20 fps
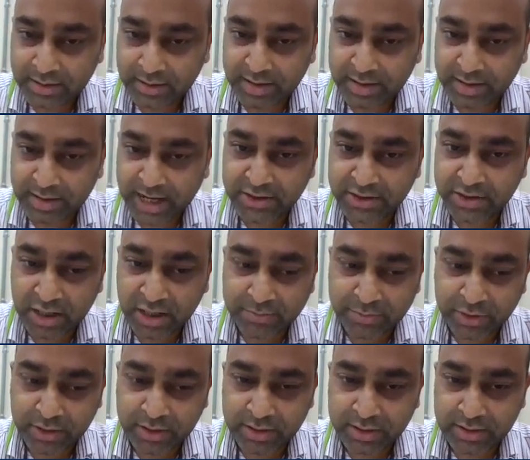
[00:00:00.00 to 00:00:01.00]

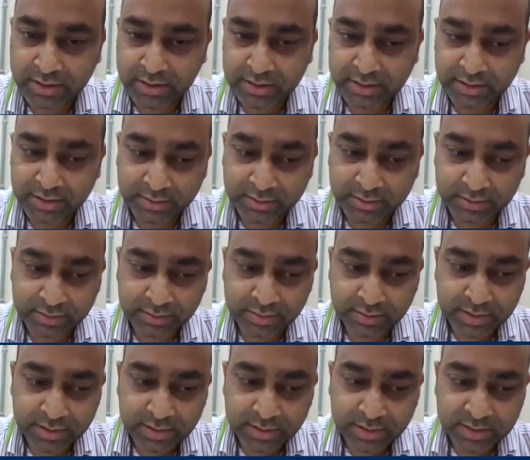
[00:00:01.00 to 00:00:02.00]
hydrocarbon
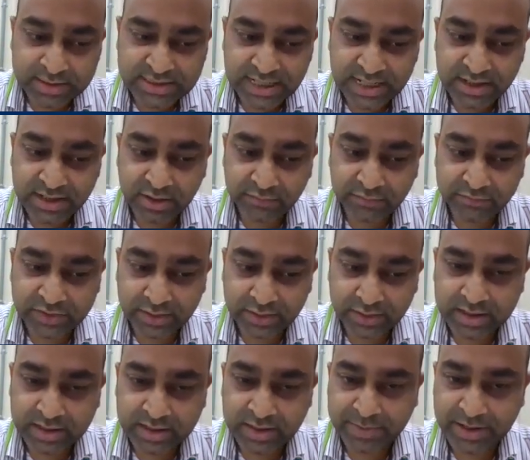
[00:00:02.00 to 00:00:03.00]
chain of the
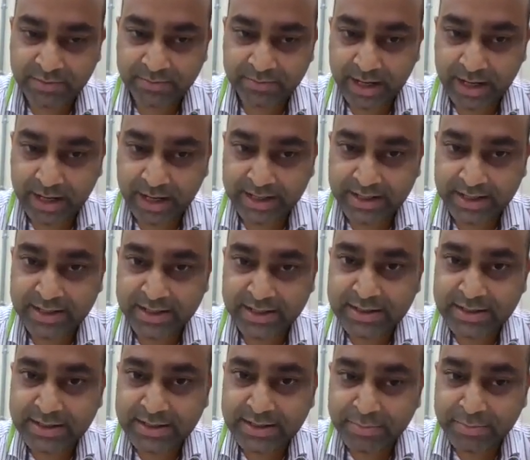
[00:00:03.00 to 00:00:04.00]
lipid bilayer.
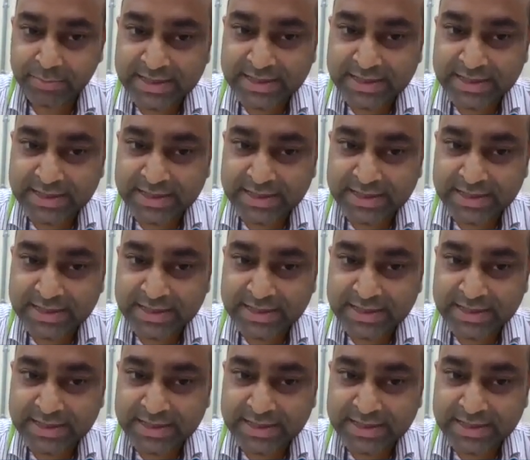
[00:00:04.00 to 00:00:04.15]
But these